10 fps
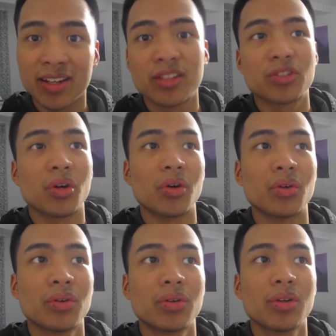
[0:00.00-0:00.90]
So
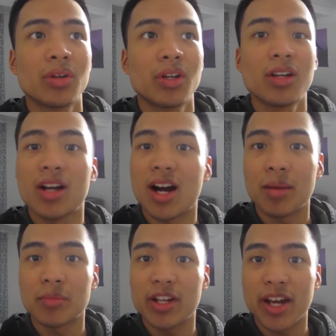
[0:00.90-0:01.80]

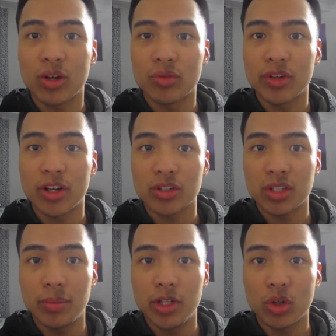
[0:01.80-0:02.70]
I'm gonna head over to
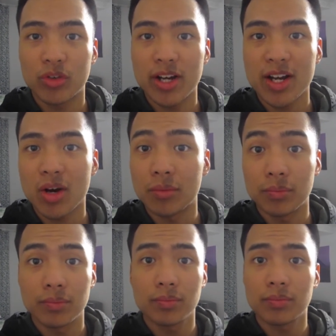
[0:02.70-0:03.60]
LCBO right now and
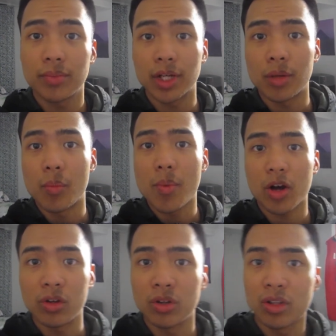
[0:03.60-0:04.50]
pick up a
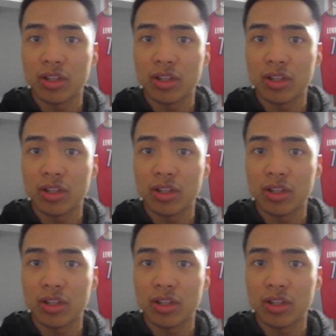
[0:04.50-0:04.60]
bottle.